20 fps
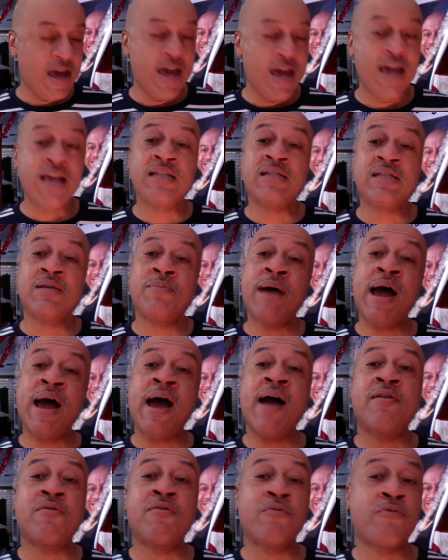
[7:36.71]
is a
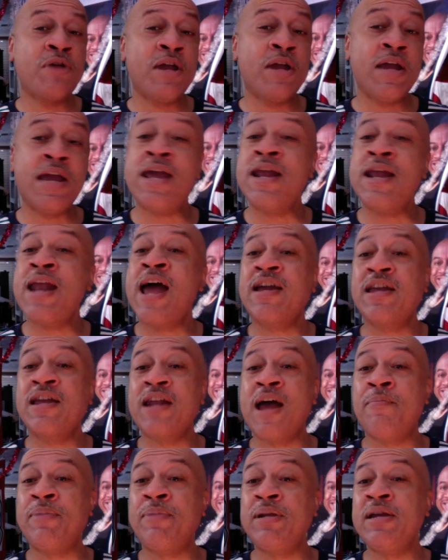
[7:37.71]
biography, and I
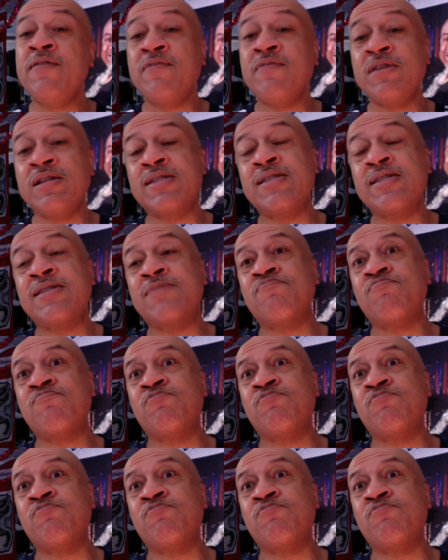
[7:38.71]
cannot believe it's,